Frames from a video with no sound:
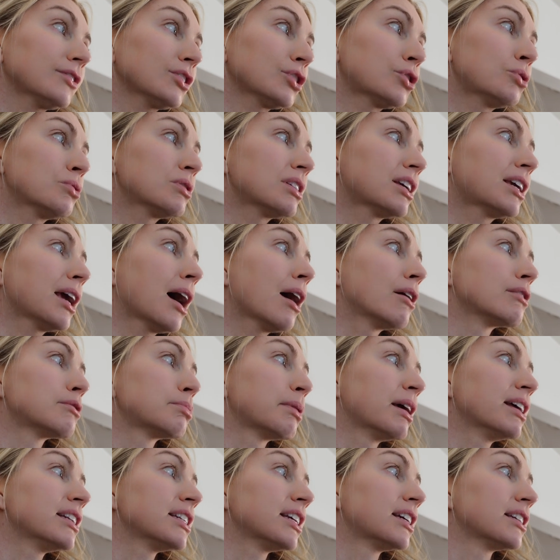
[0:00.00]
She was like, yeah, I was
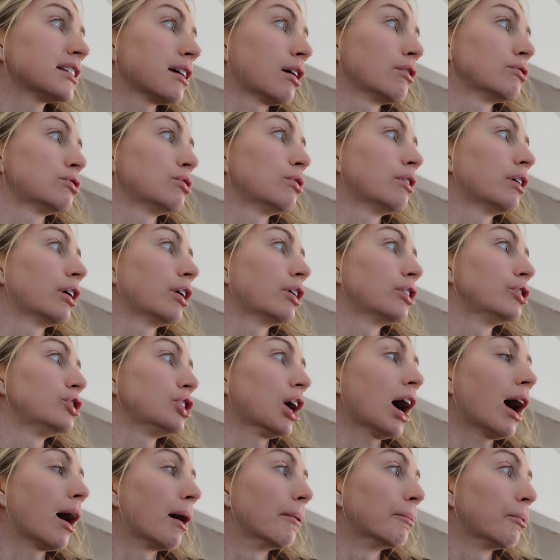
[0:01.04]
panting because I was doing a good
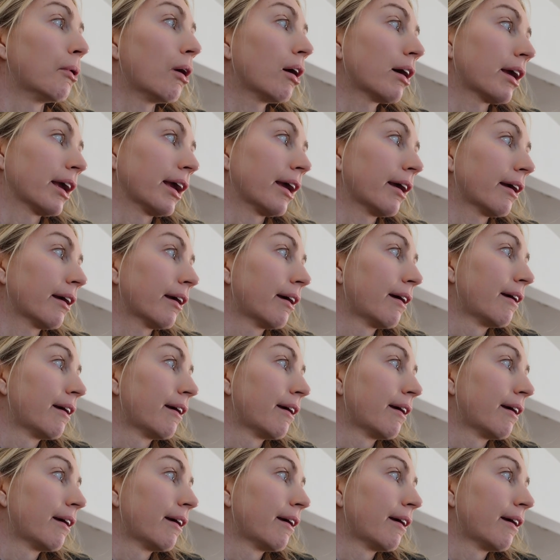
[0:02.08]
job walking.